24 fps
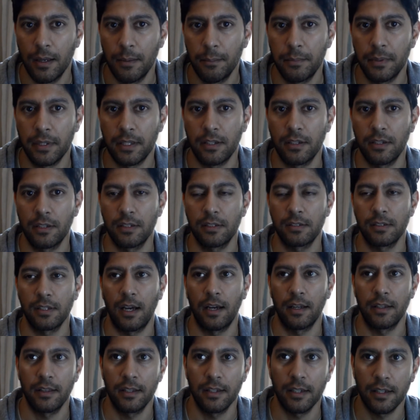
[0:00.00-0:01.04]
because
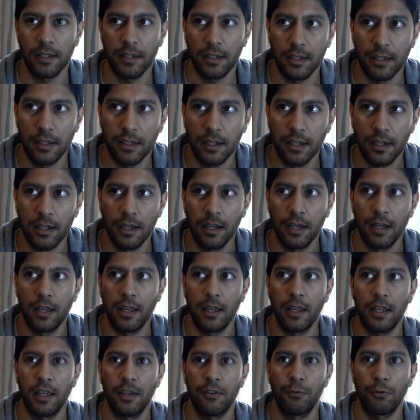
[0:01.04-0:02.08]
I think
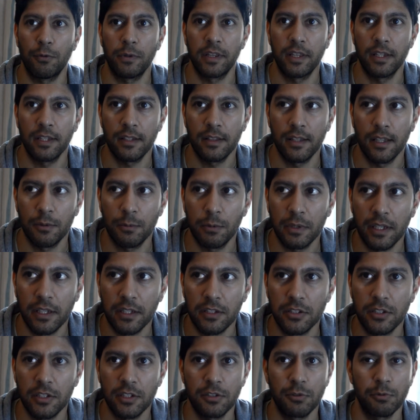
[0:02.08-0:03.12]
if we think that we can
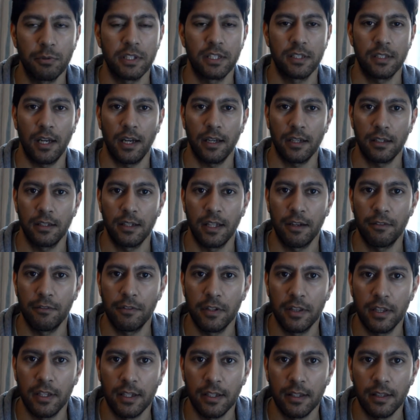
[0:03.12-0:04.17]
just recycle
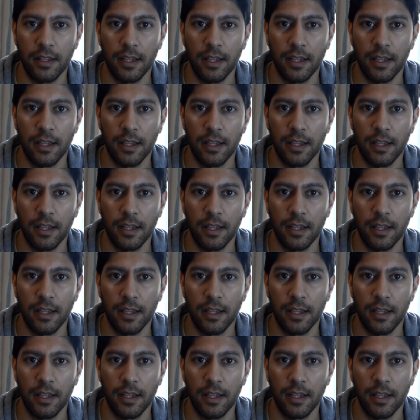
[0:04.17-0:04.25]
everything,